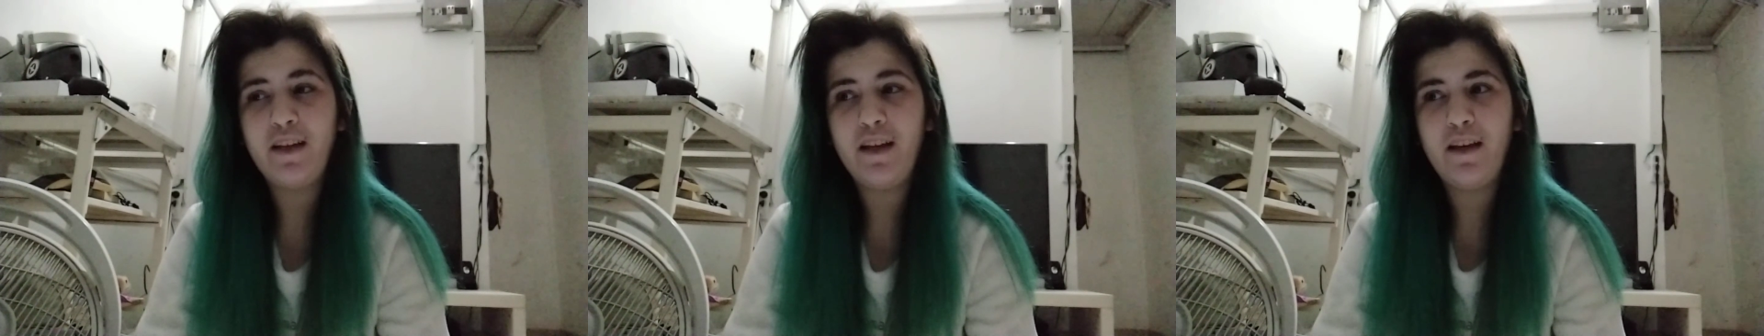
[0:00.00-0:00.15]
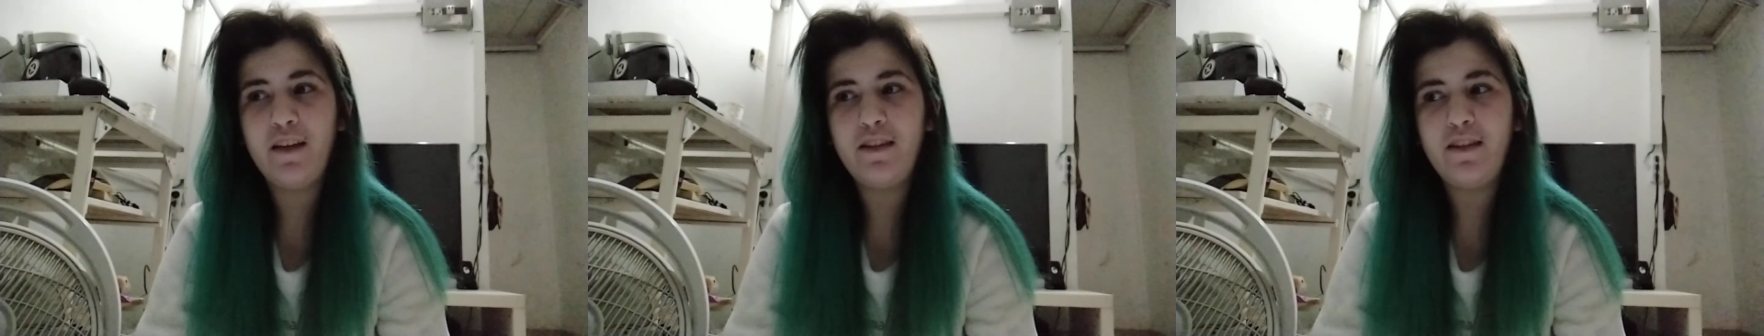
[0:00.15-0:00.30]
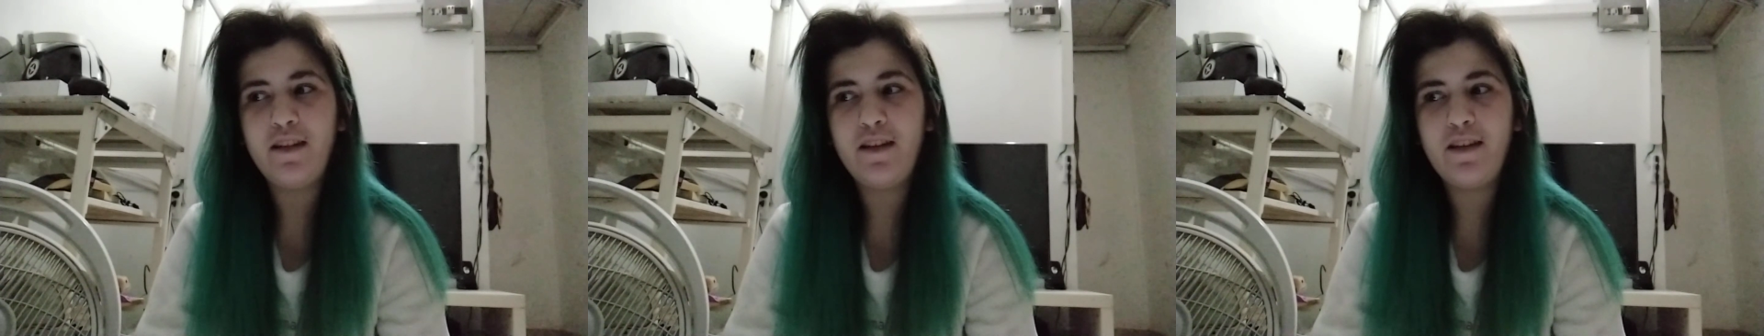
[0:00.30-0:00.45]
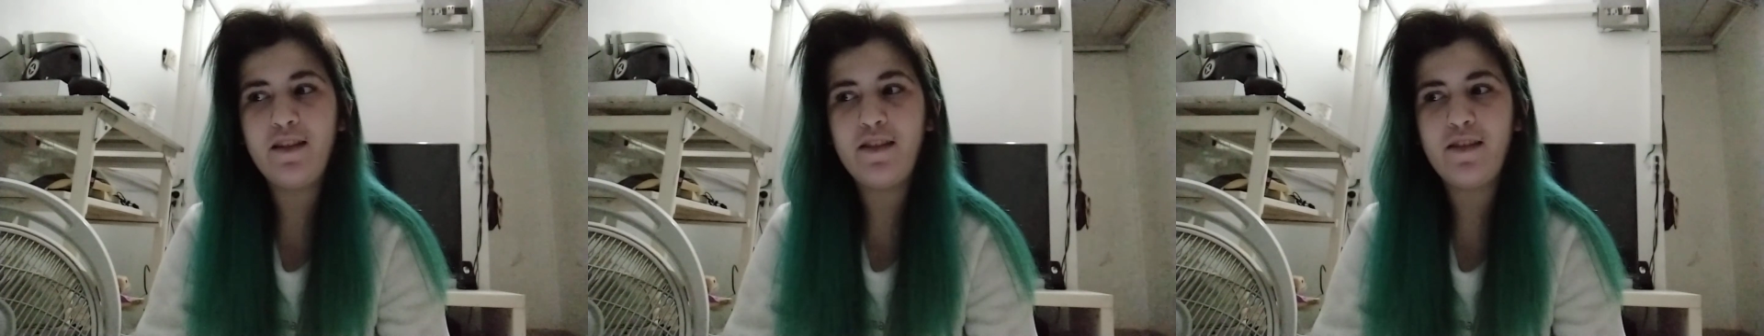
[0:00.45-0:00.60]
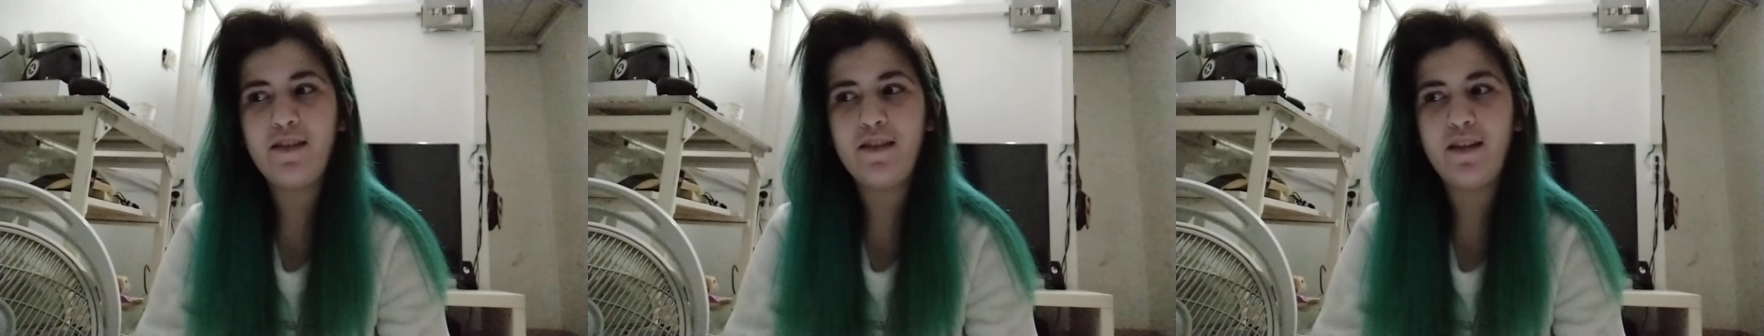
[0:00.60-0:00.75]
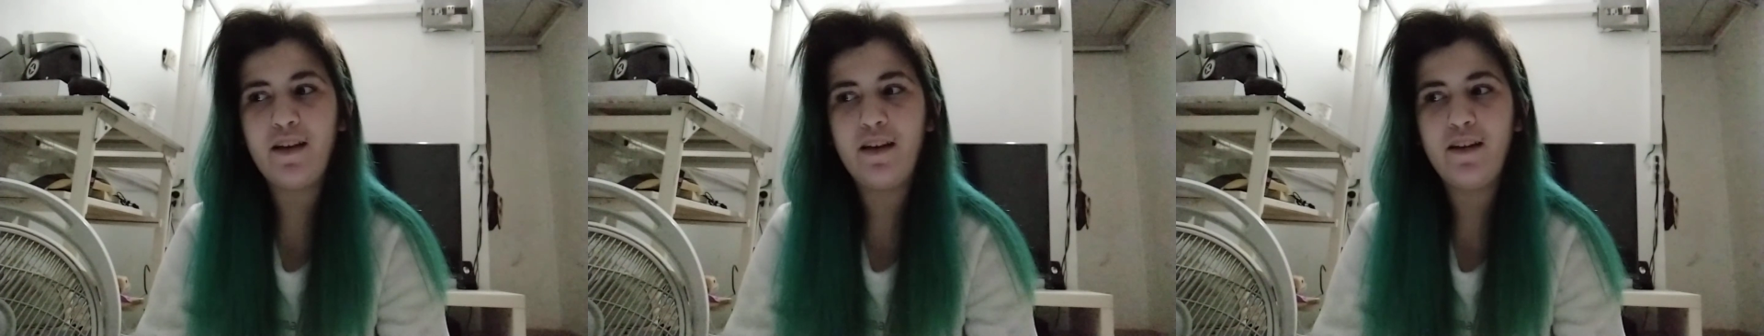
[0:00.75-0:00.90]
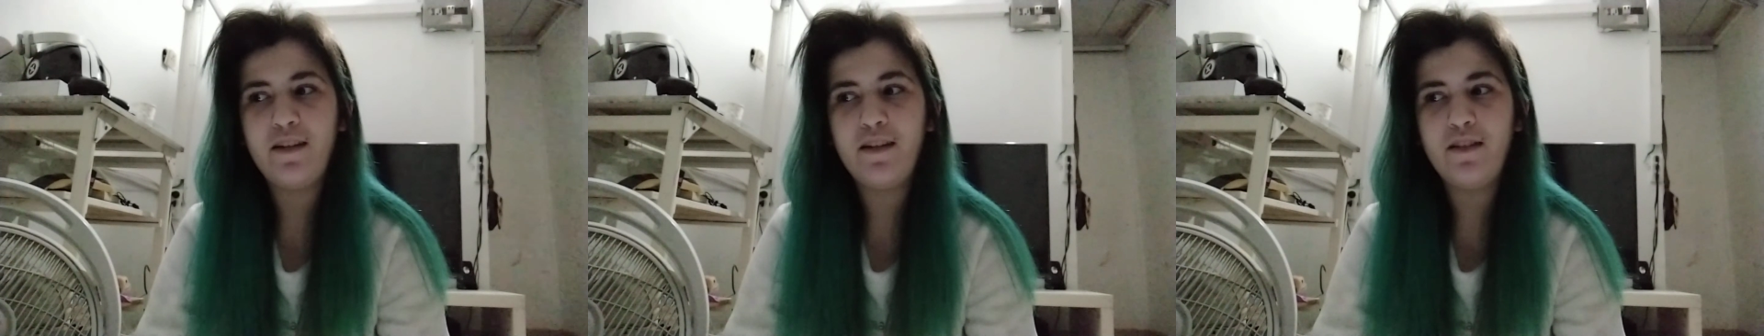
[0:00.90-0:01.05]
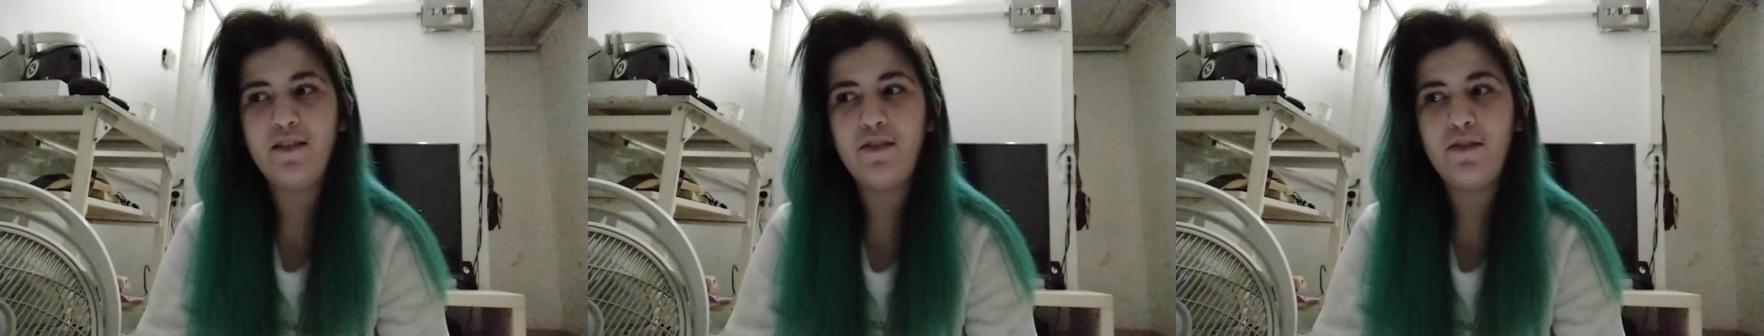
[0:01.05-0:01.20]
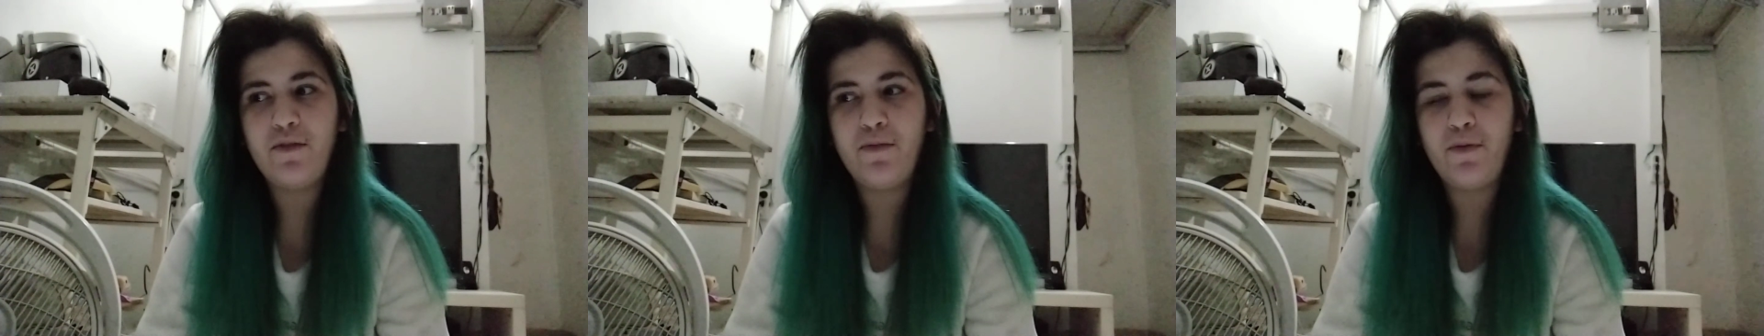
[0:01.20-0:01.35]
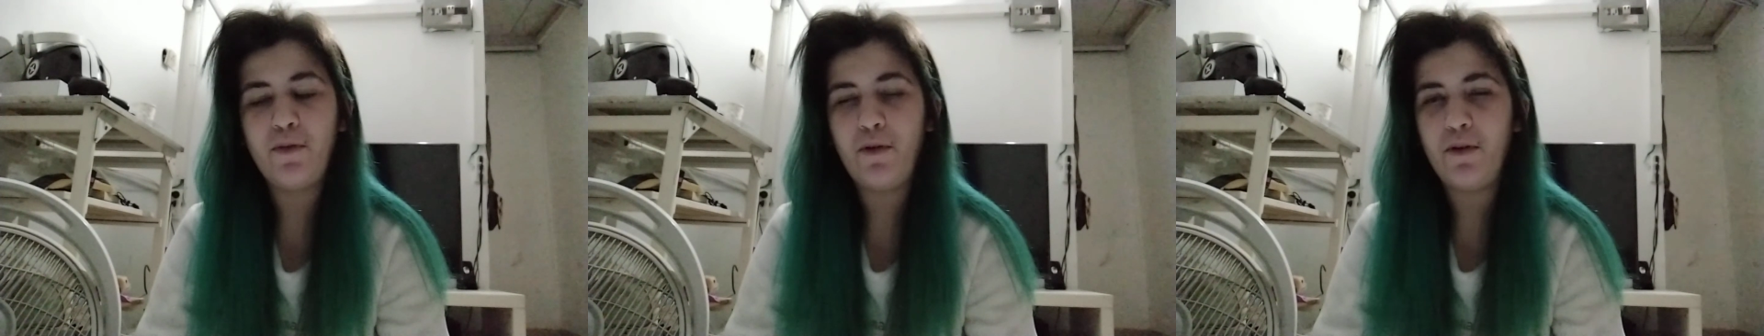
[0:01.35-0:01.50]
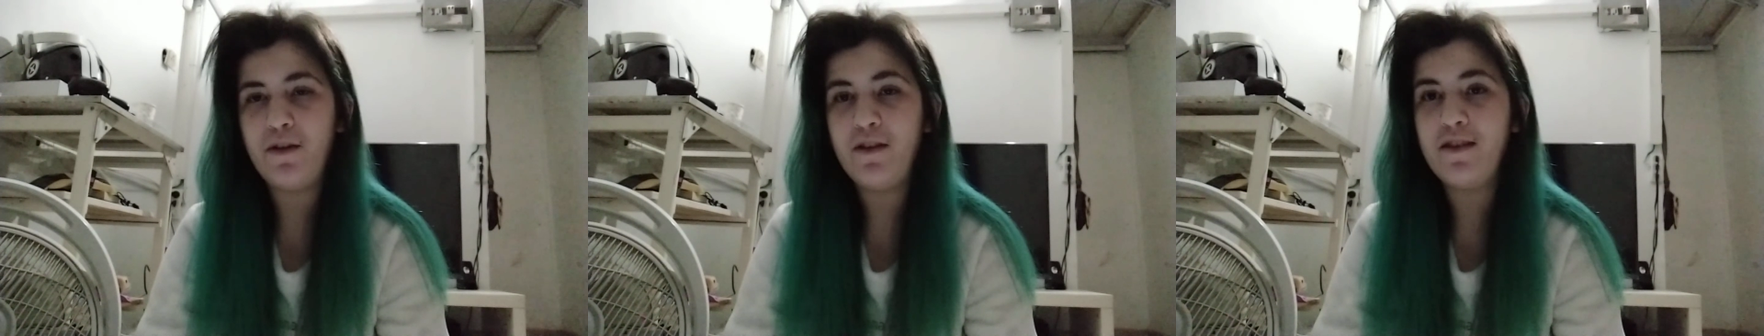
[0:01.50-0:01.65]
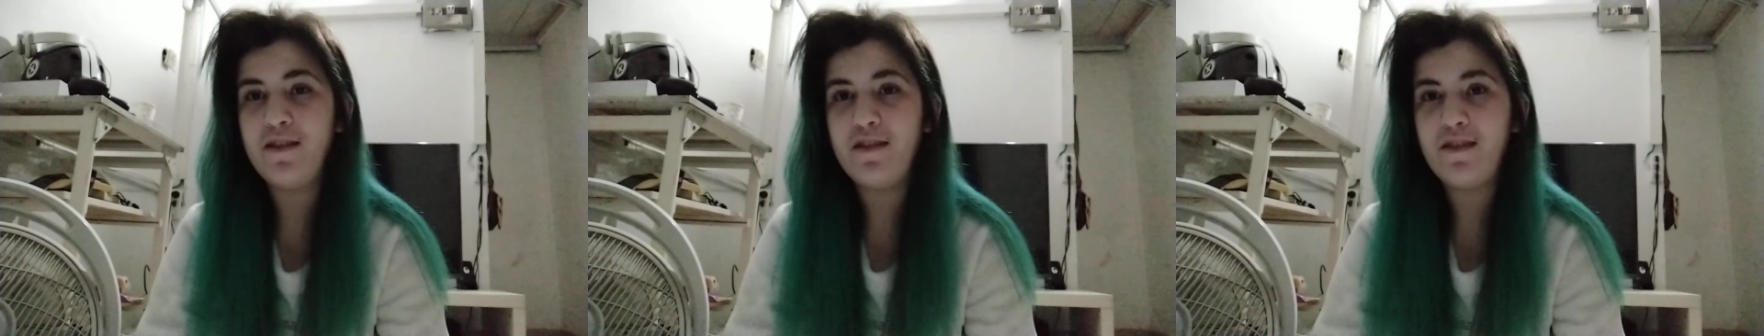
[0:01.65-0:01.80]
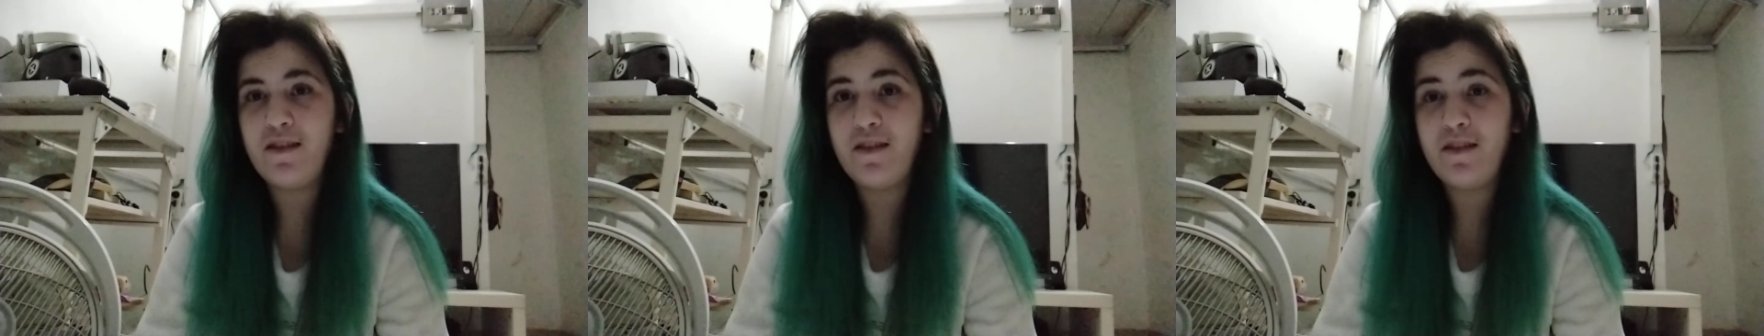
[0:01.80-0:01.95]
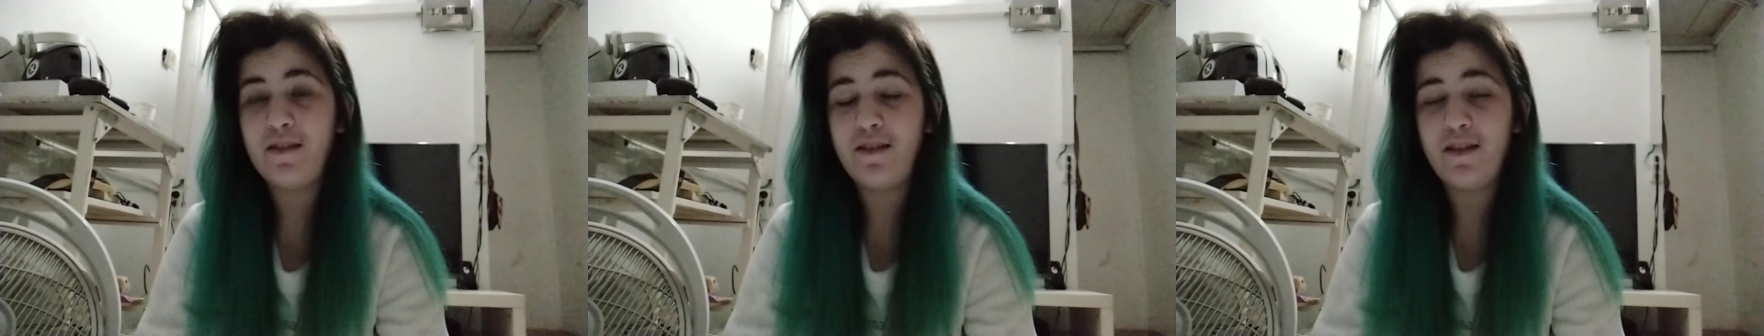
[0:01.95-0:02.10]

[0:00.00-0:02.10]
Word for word: I think Silent Voice,